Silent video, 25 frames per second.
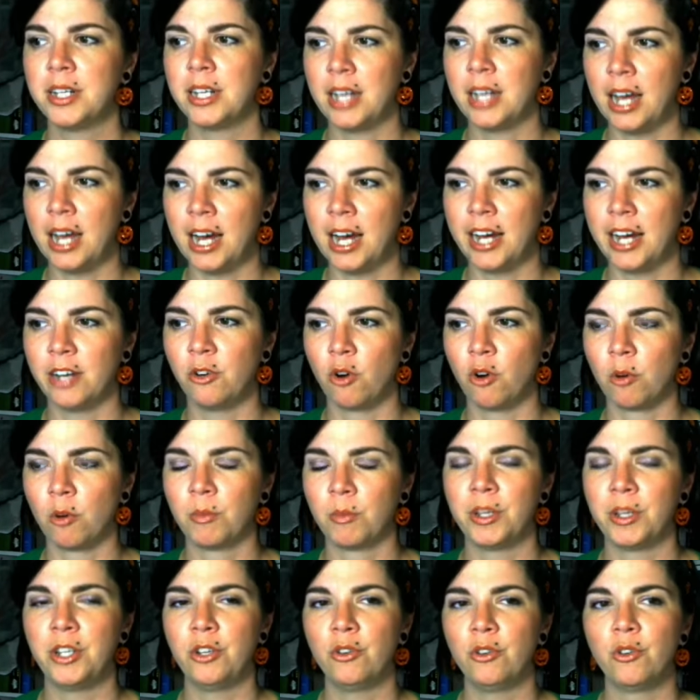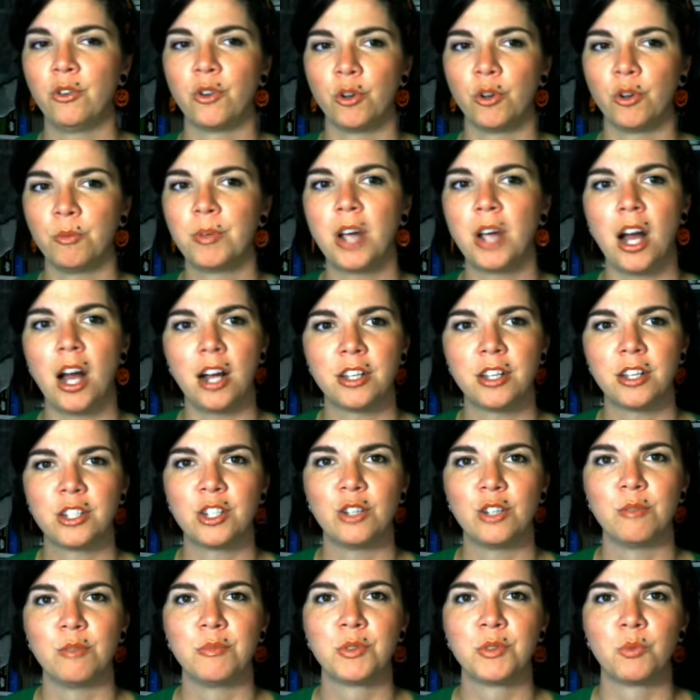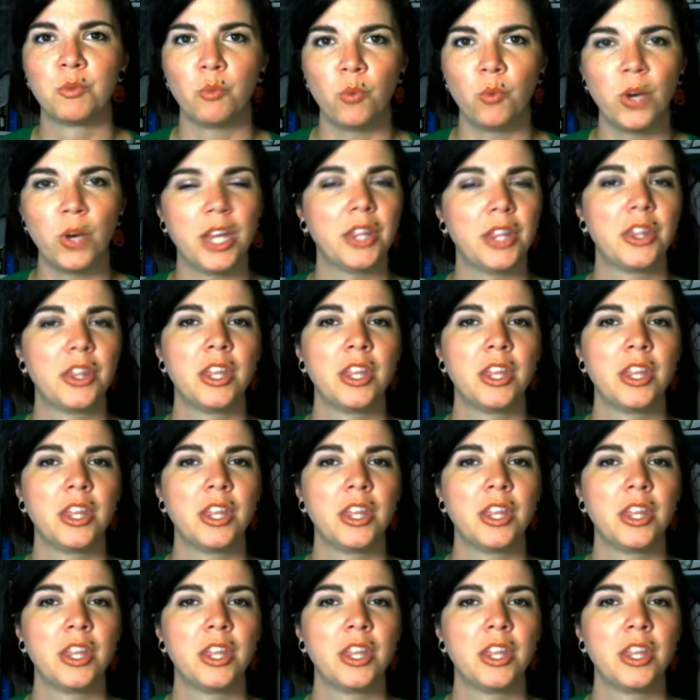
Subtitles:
I normally do group costumes with